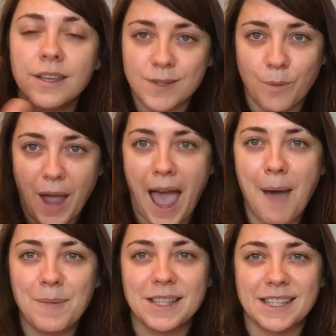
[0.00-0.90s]
So what
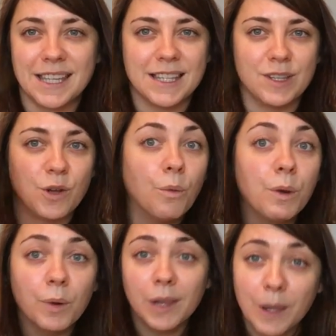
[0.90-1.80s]
happens is, you know,
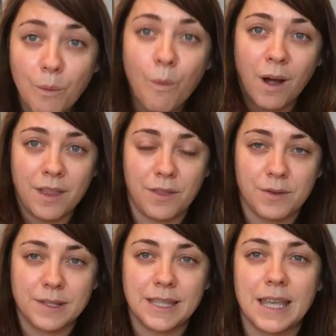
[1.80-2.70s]
we really want
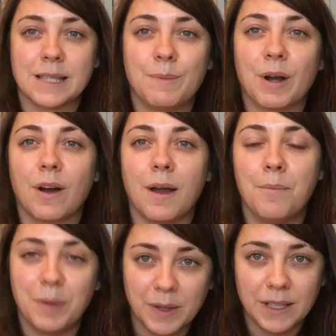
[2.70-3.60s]
those things, but our
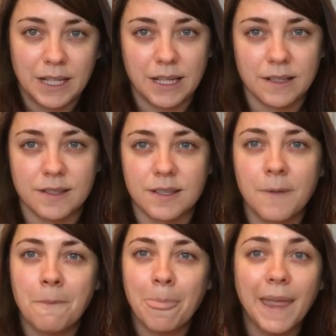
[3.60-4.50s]
abilities
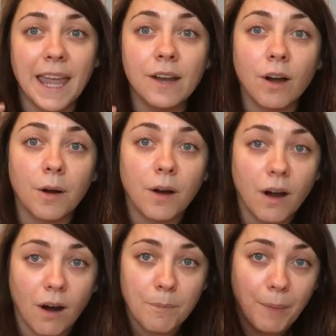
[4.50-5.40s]
and
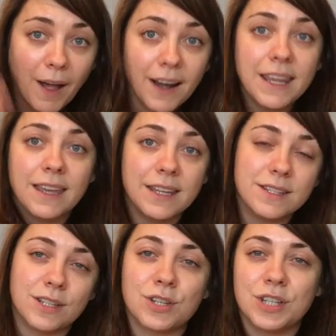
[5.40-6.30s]
our body
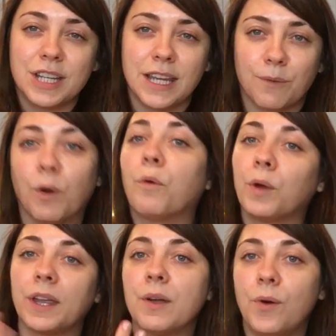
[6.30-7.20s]
conditioning will
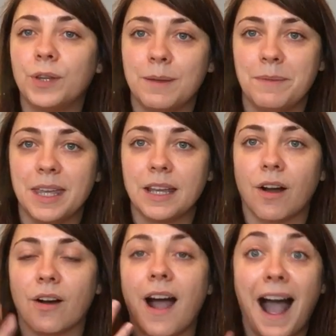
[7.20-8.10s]
really only meet
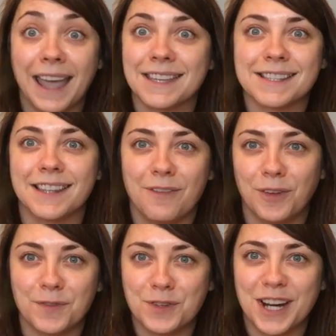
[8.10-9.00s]
our highest
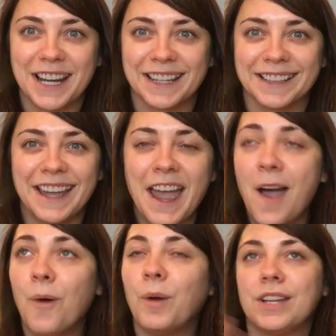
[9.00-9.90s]
level of training,
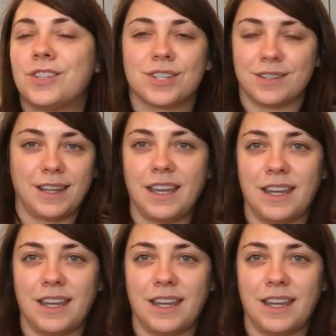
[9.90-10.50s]
which